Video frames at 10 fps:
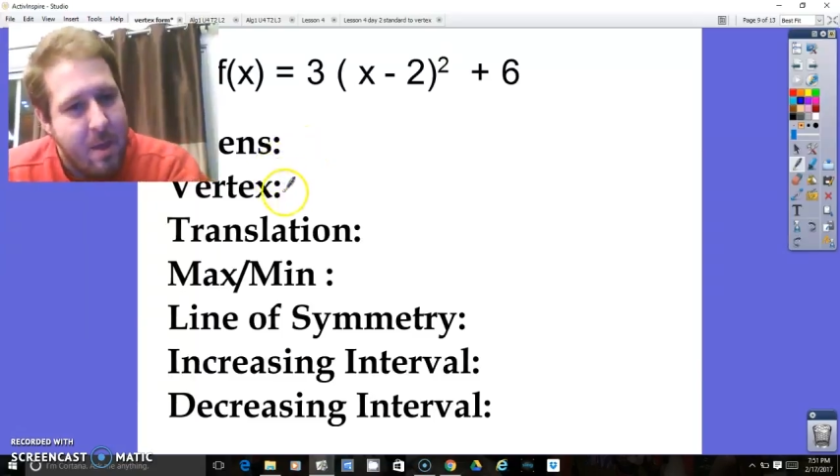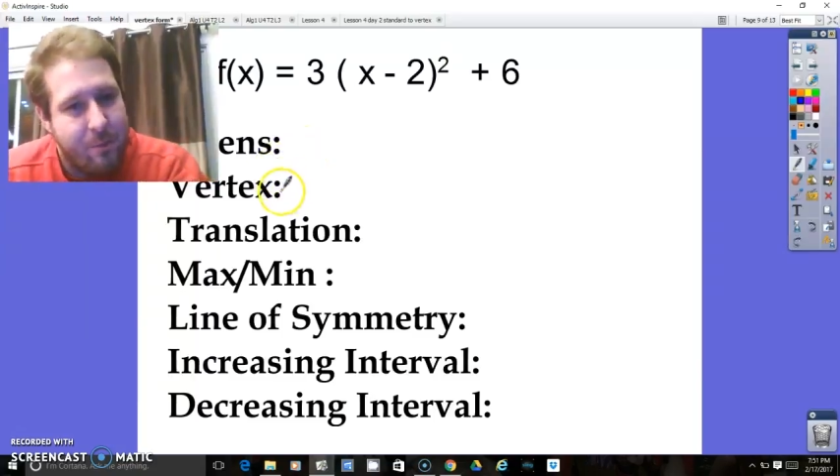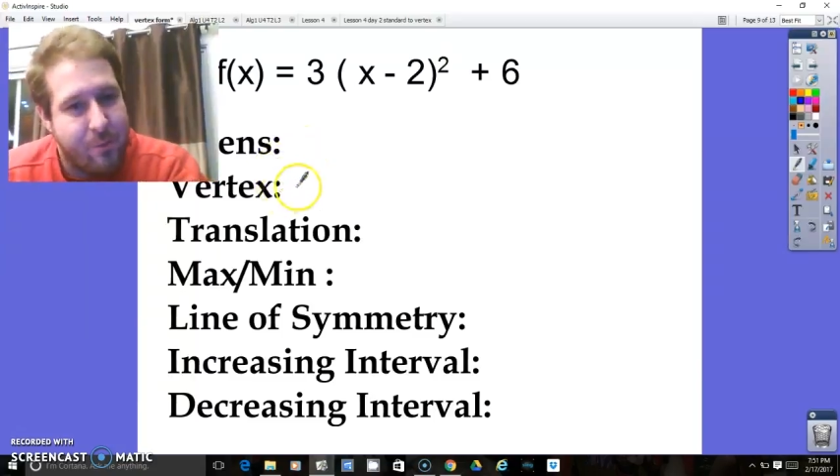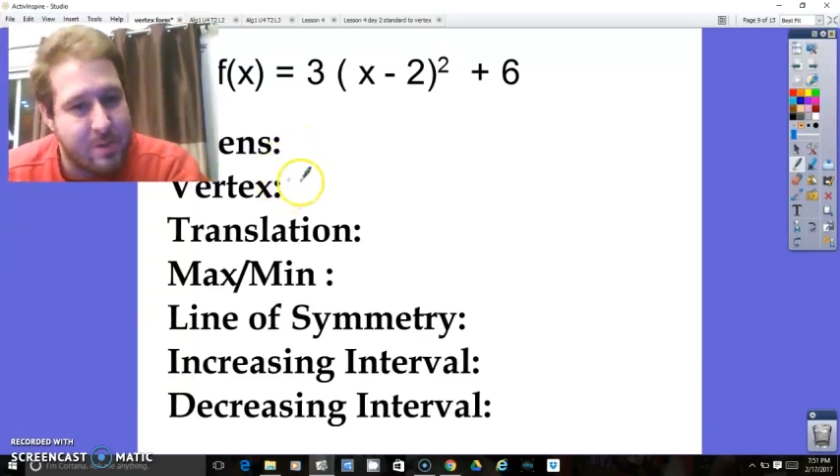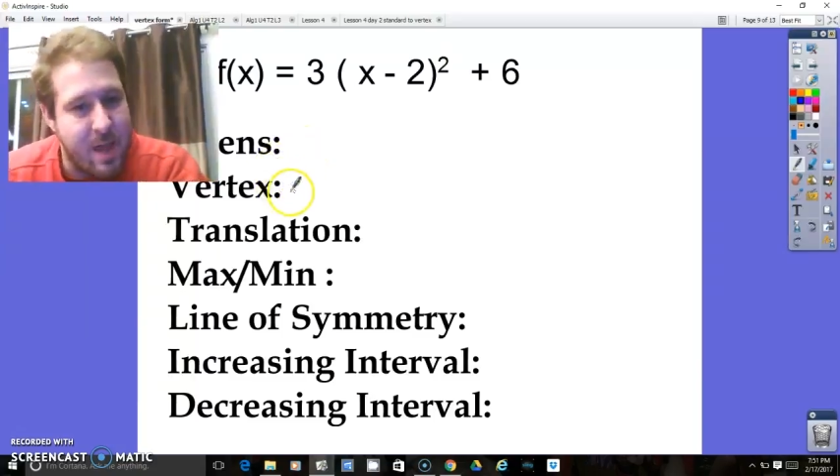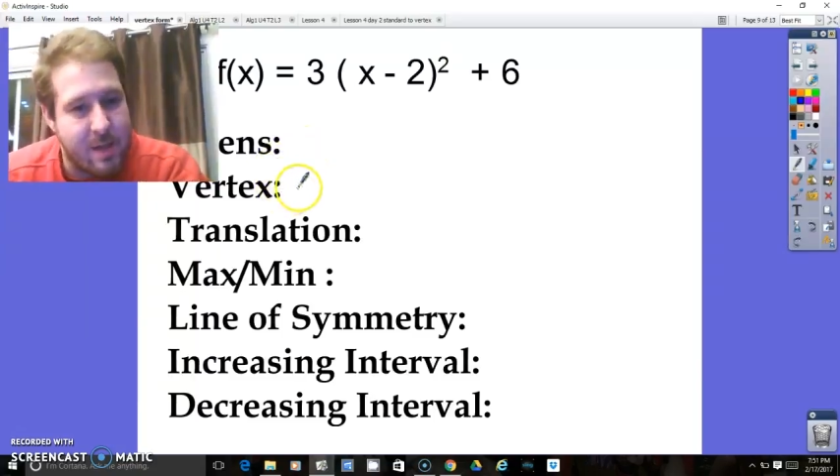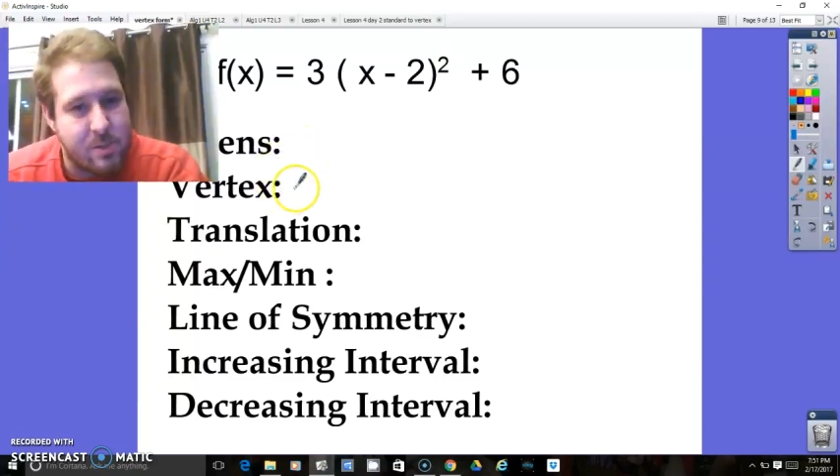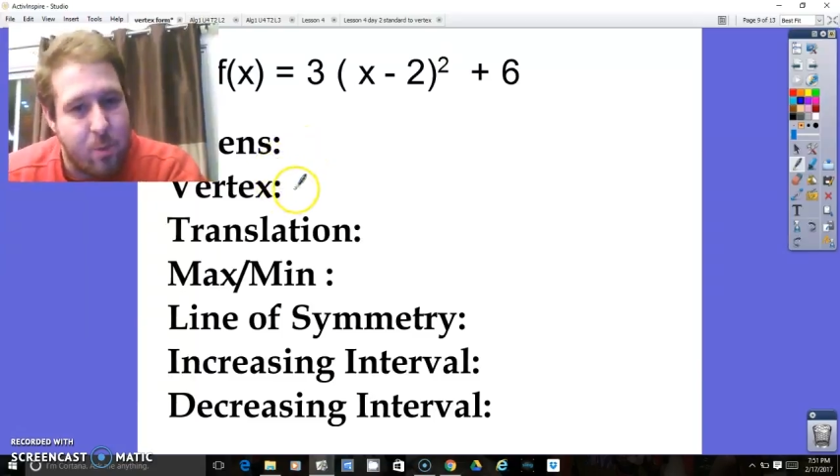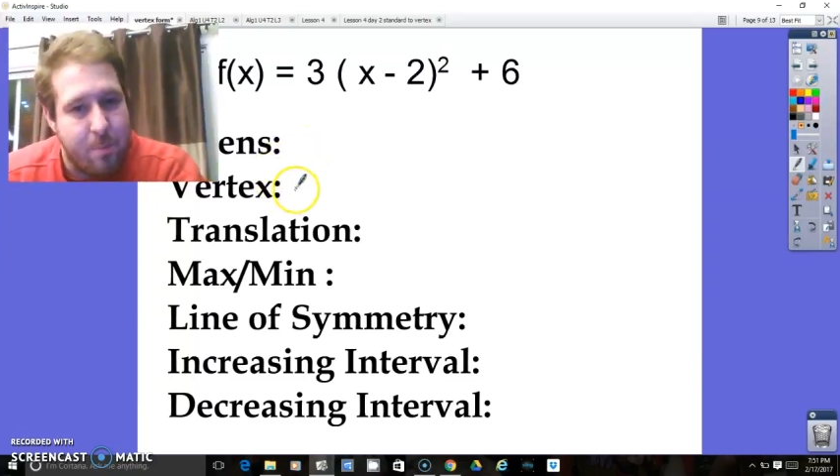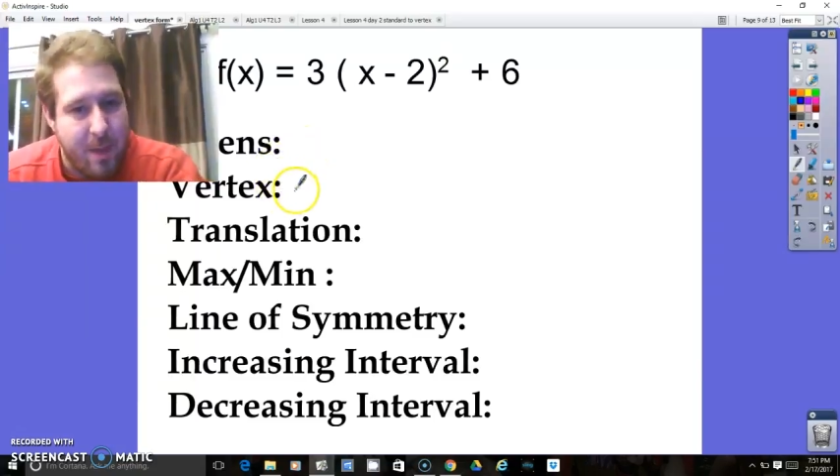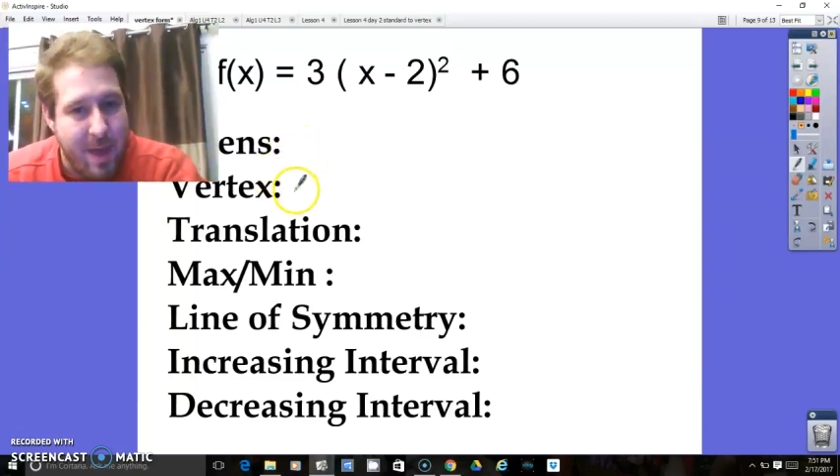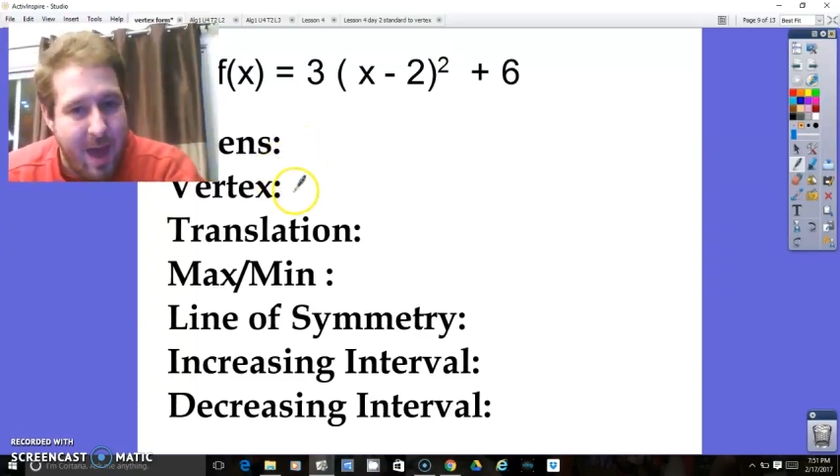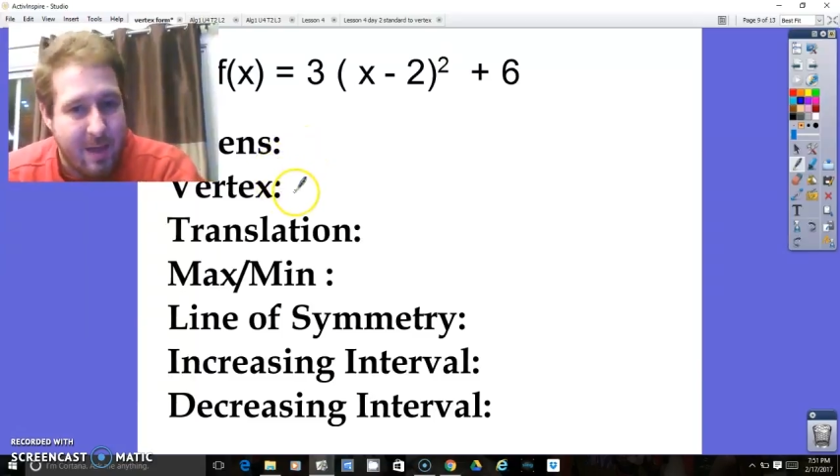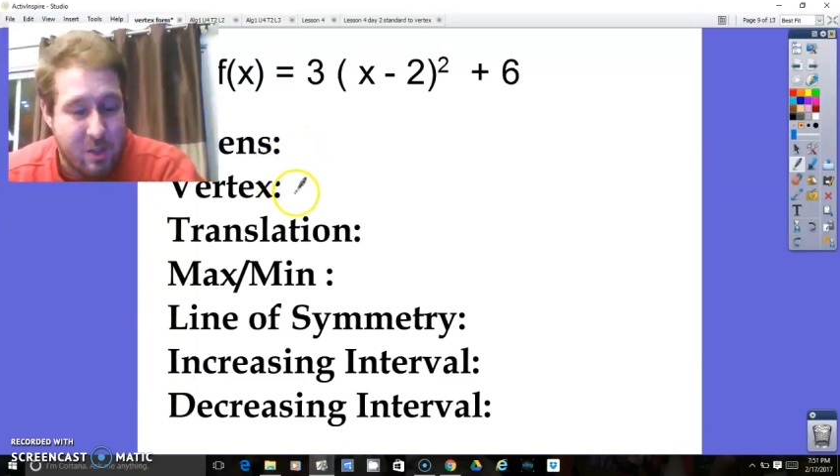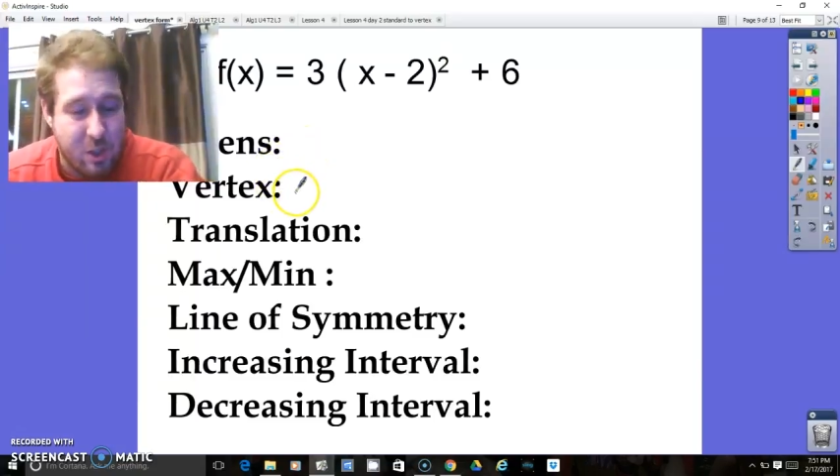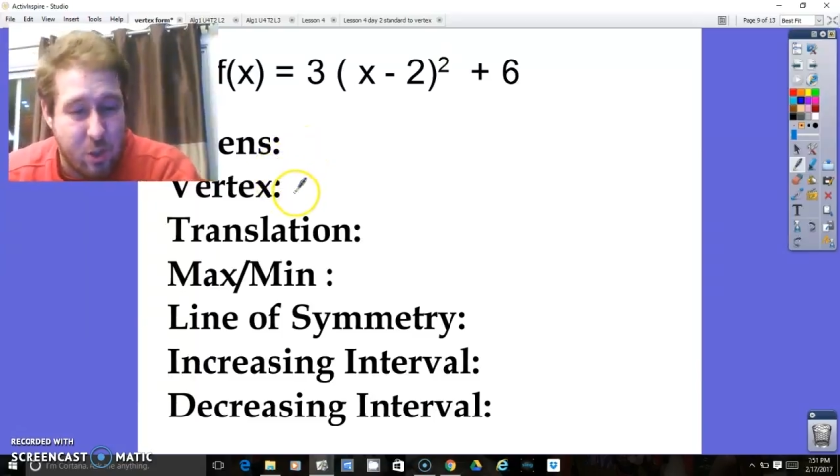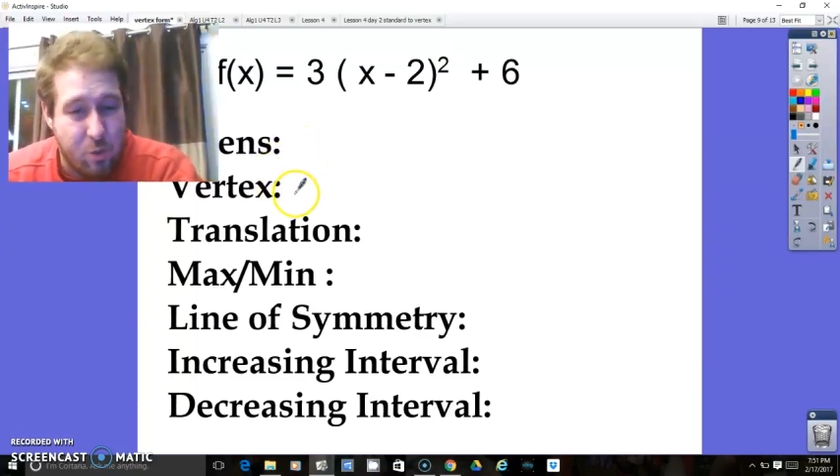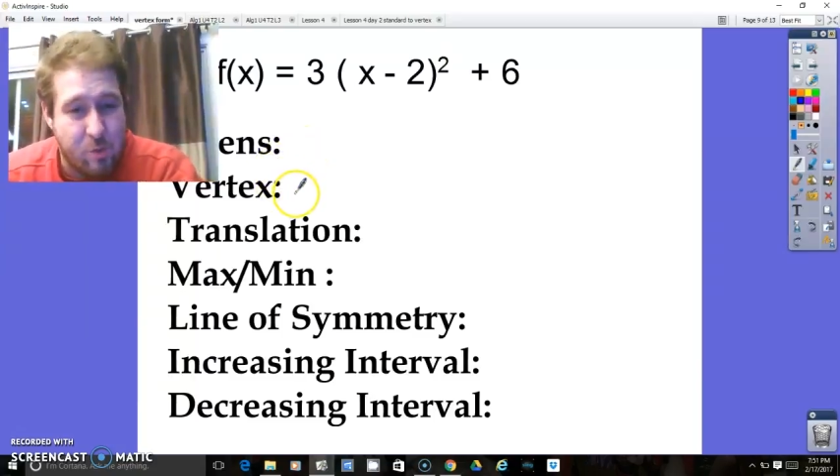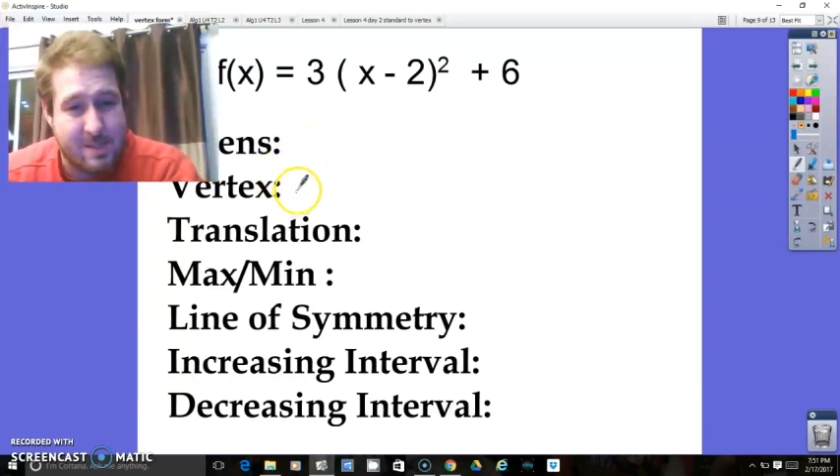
The vertex would be at 2,